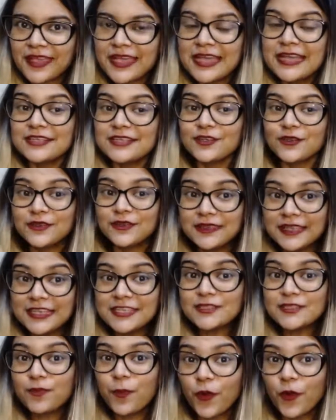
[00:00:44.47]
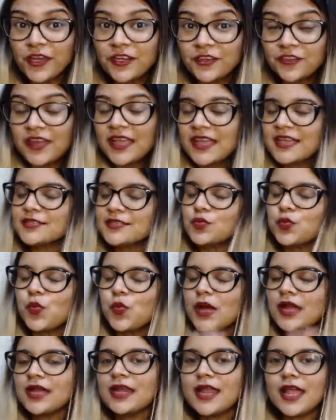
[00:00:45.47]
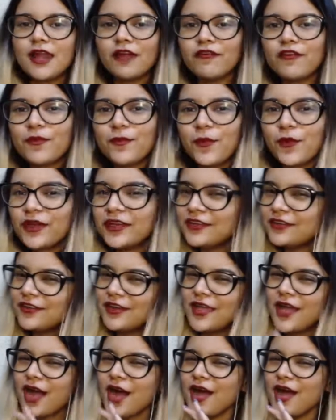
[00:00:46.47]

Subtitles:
So this poetry is one hell of a poetry,